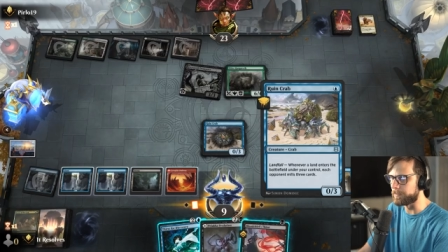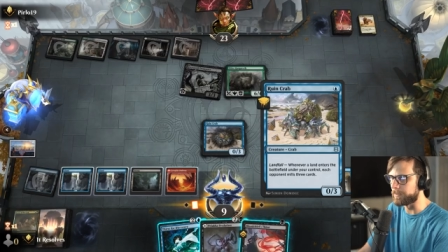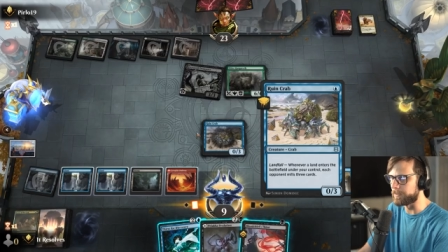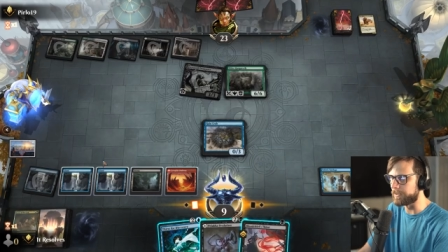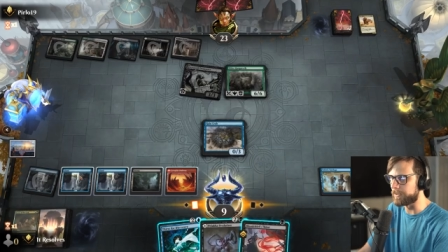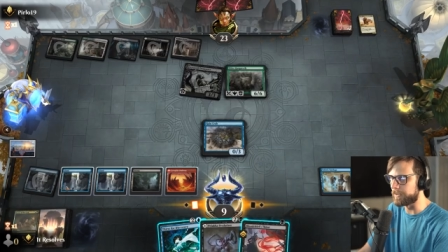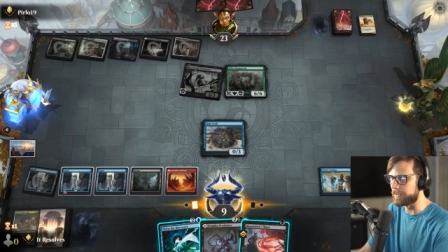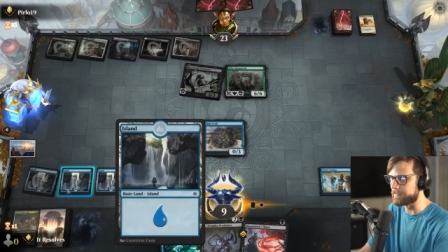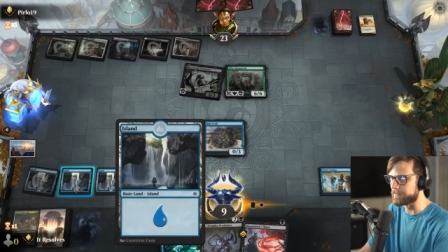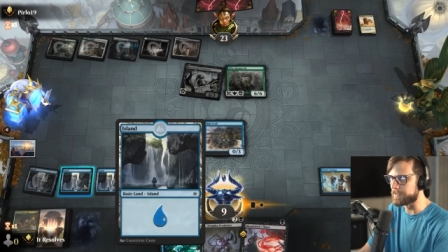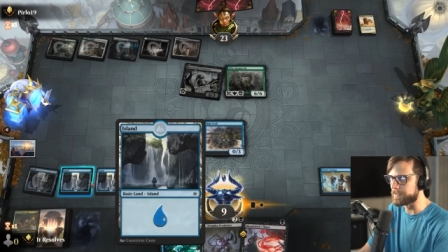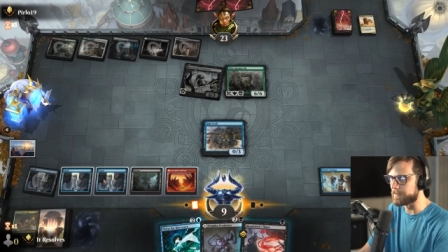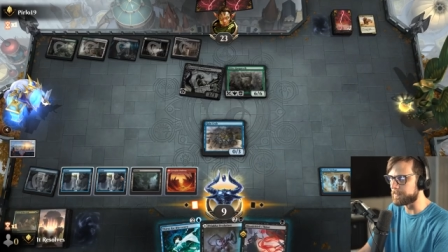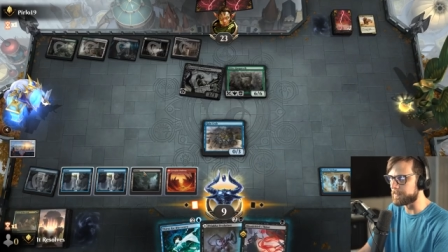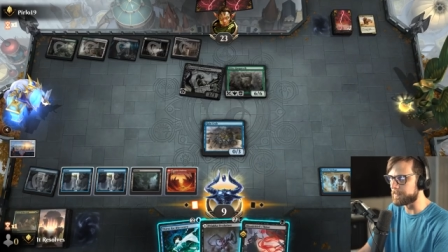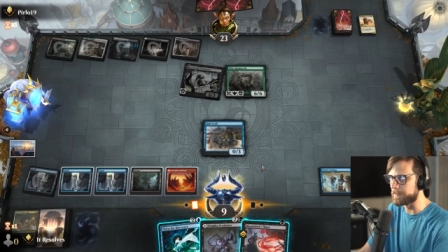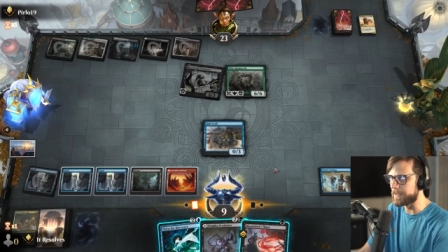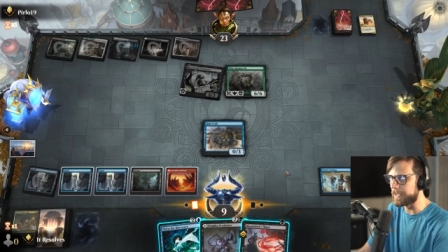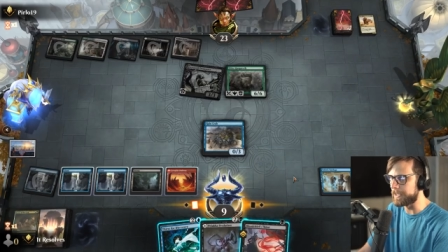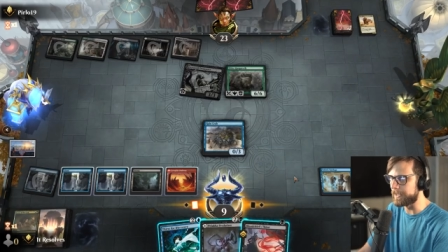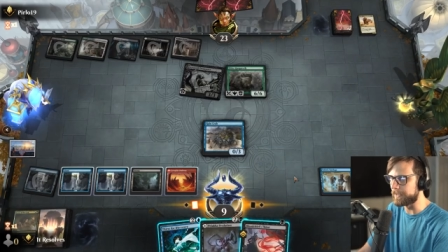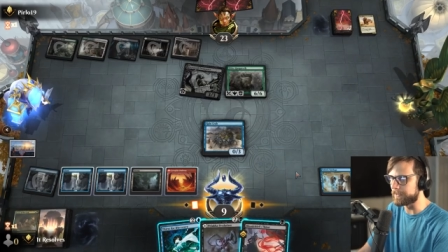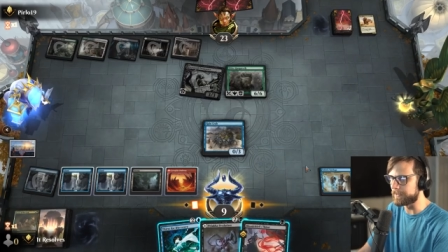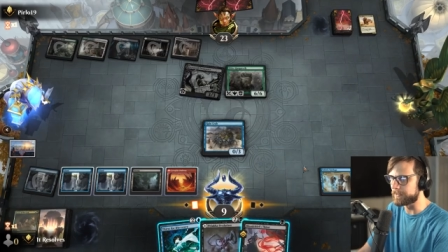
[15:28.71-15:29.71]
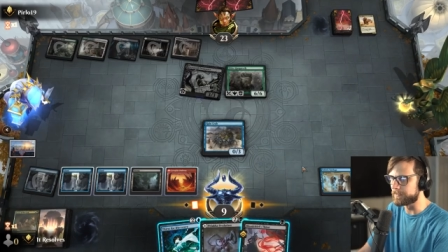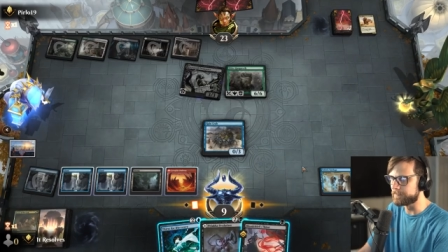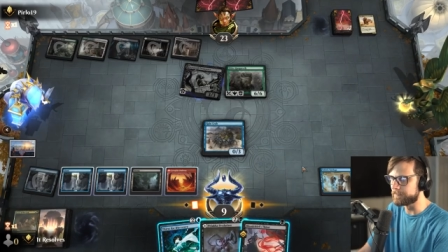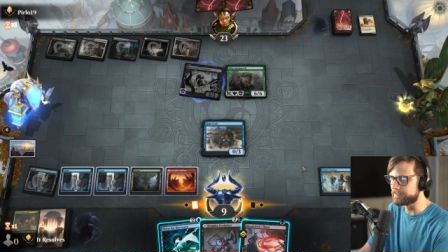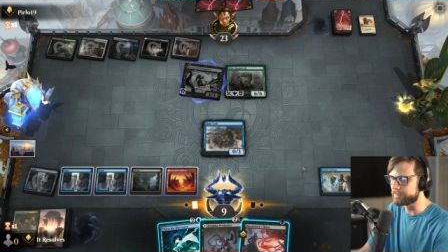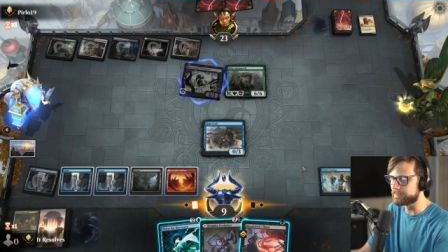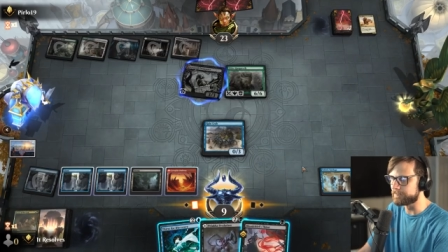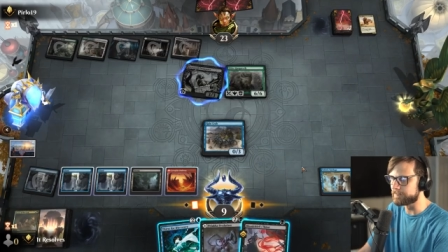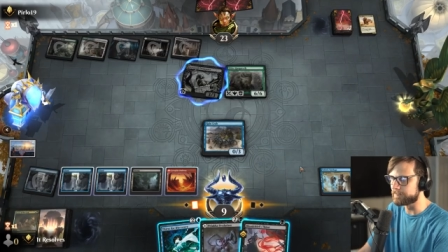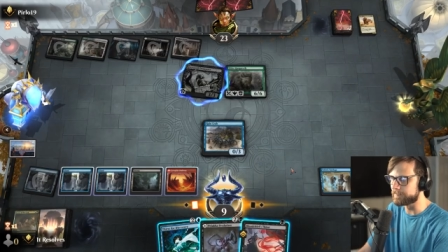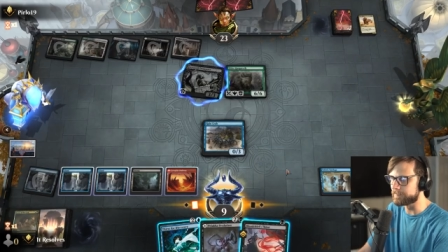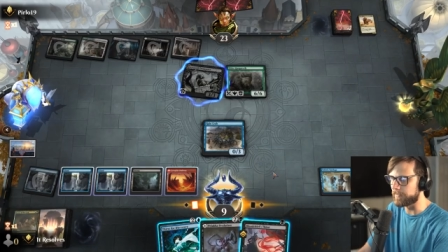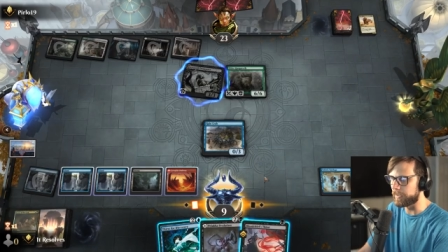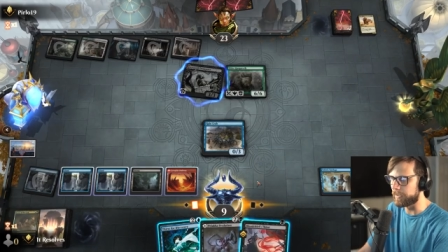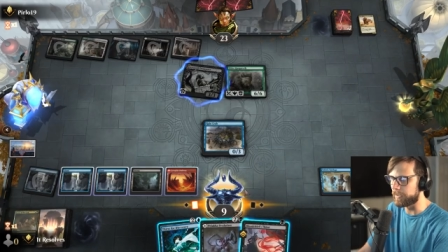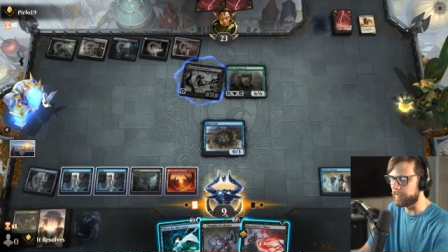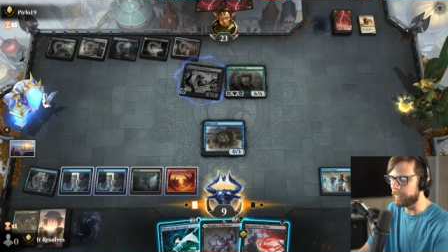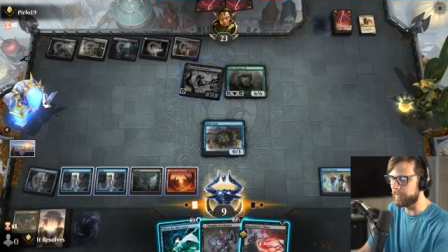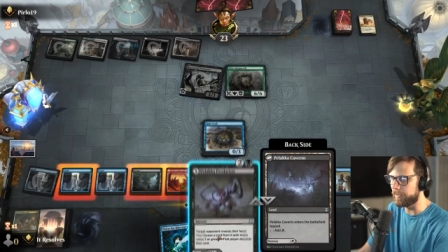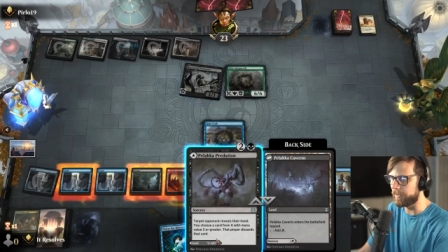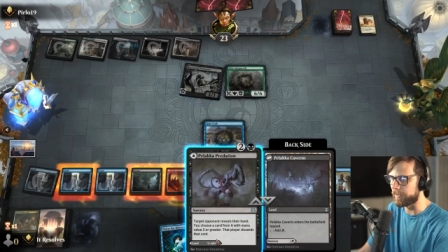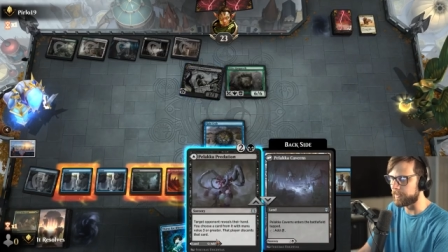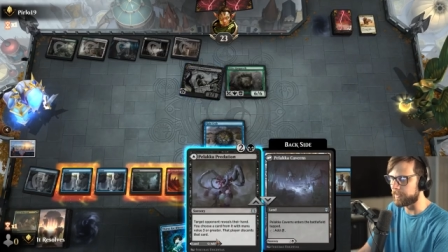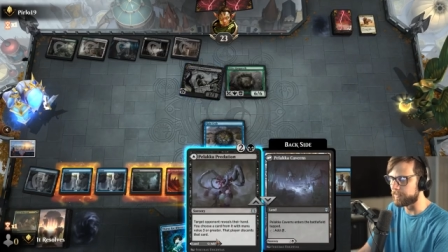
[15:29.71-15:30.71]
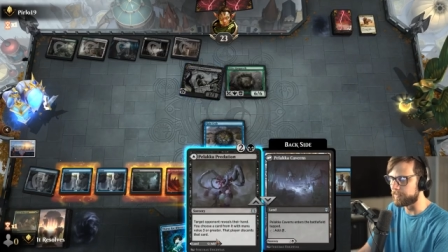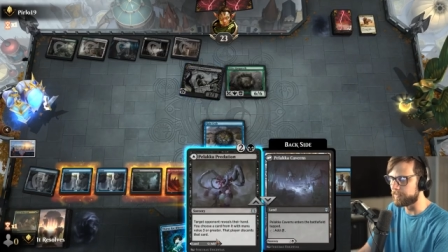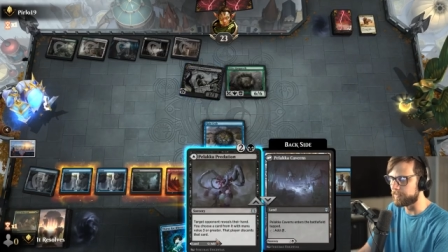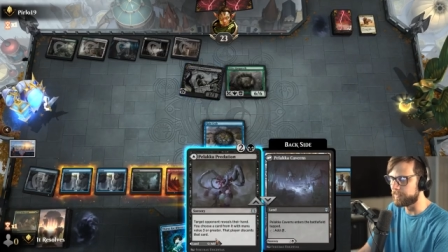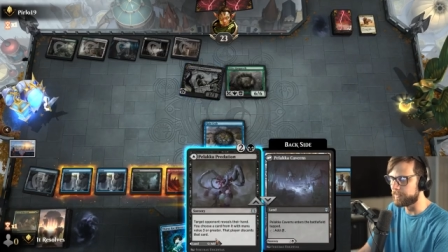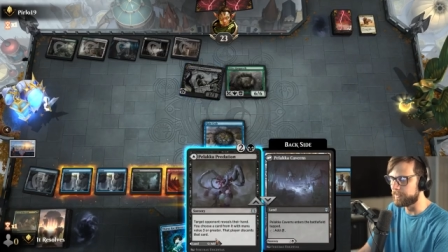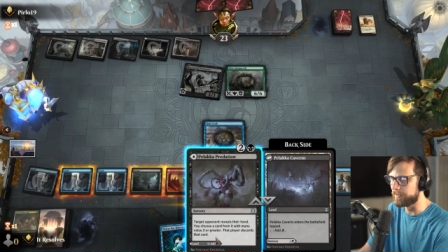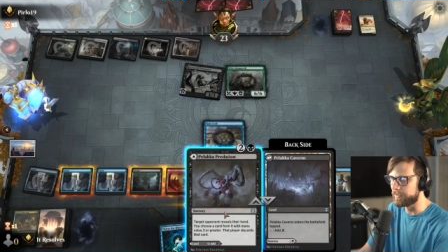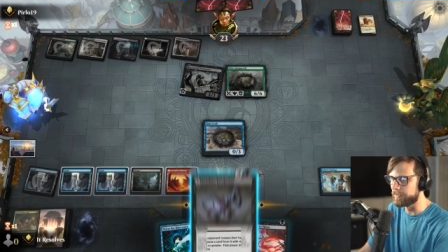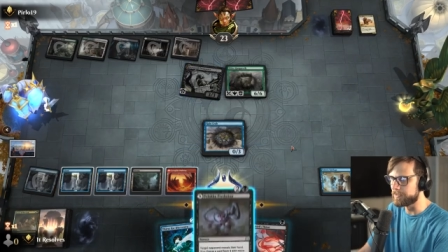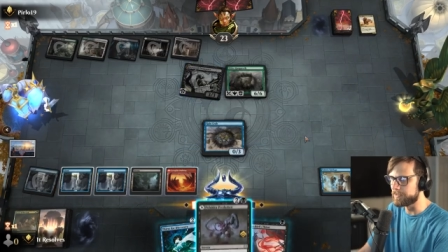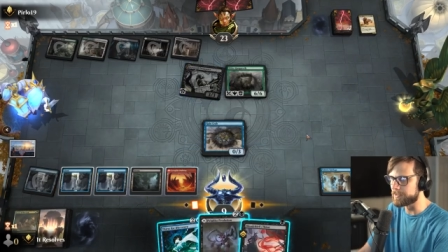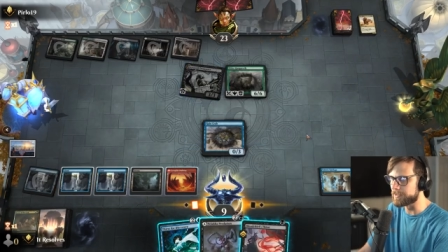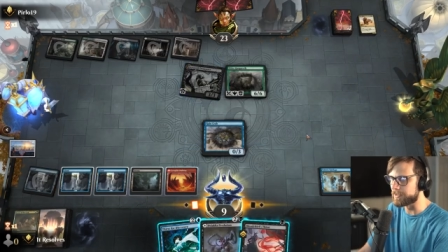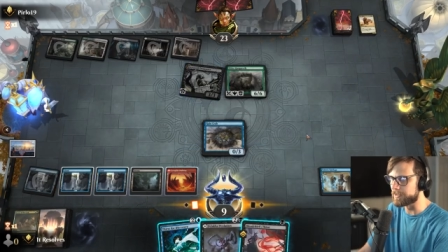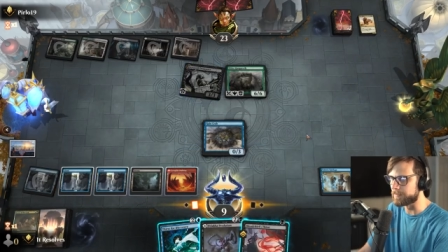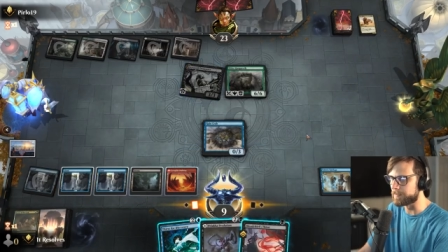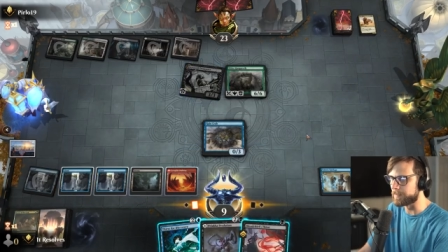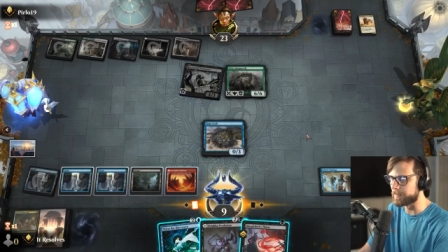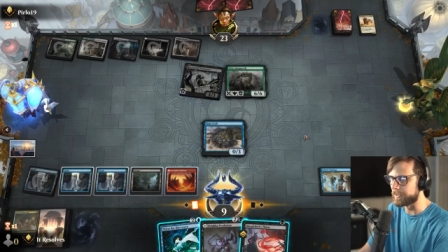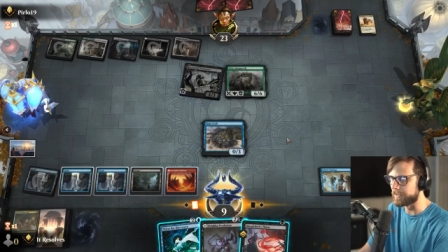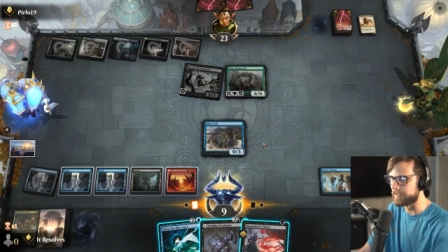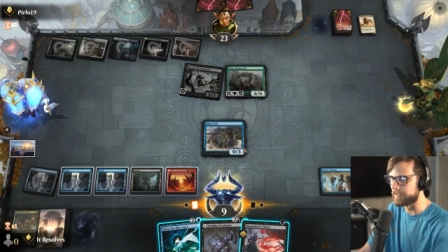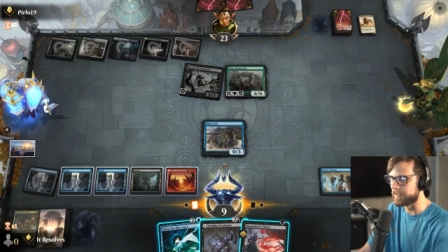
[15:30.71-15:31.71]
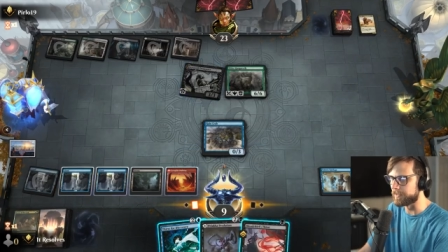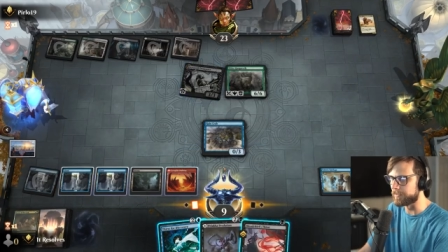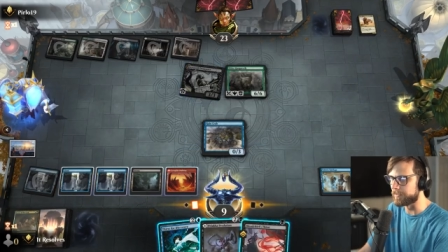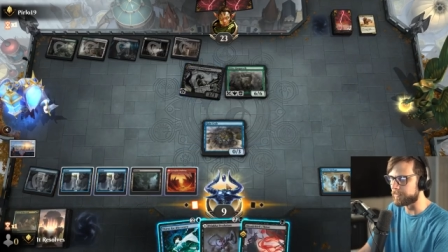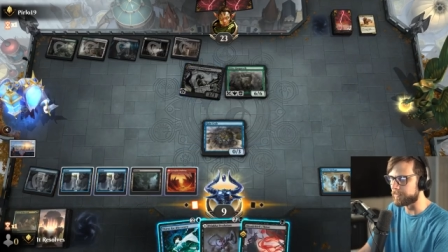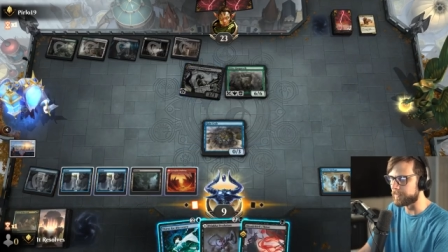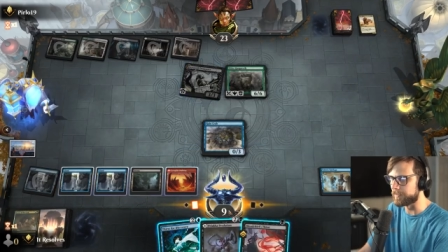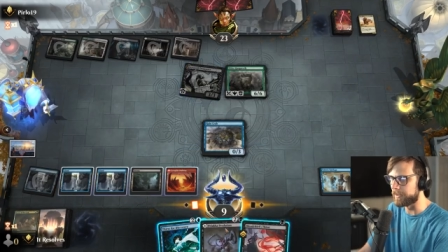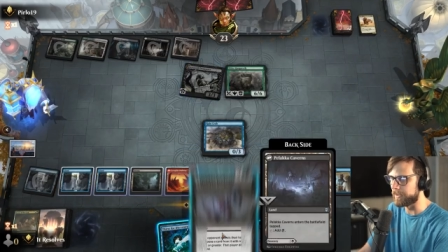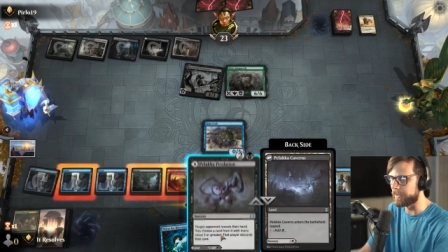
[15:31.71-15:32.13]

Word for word: We don't have double black. Ugh, should have played this.